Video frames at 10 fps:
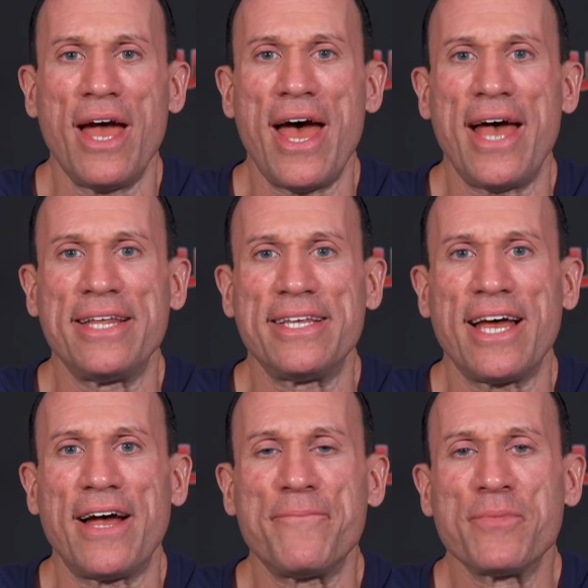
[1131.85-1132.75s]
And,
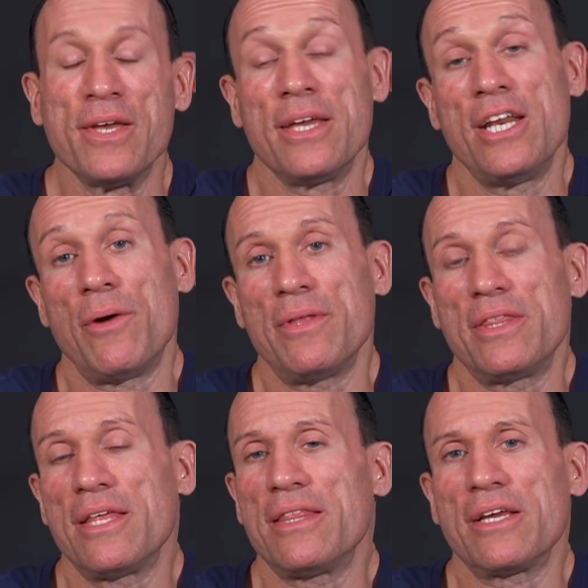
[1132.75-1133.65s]
uh, you know,
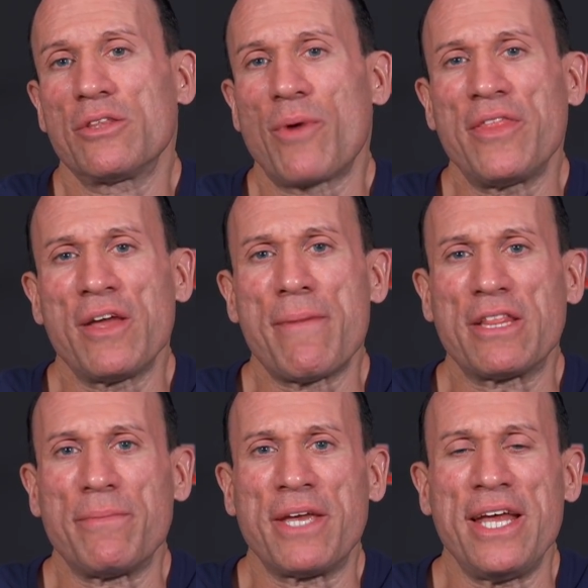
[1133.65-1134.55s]
the, the, the great thing
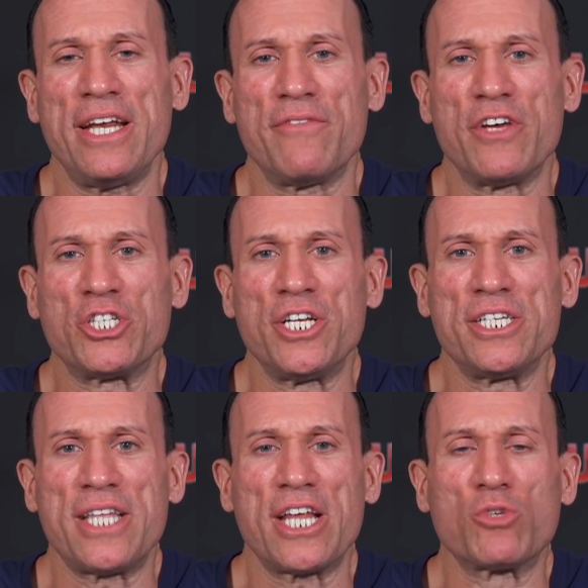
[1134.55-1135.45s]
about the bikini division
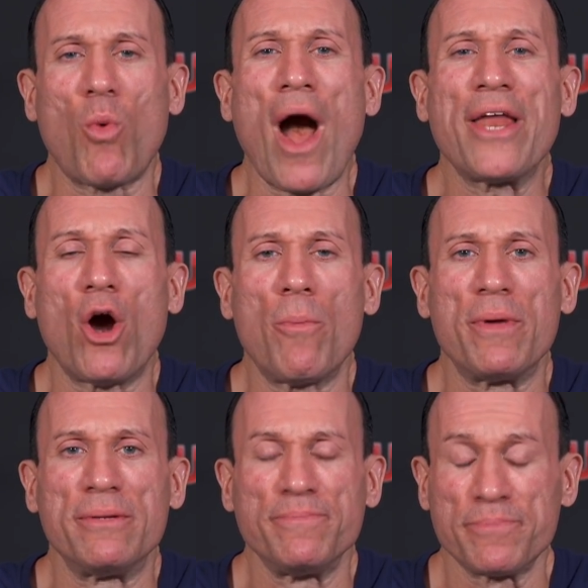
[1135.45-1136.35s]
is that it's wide open.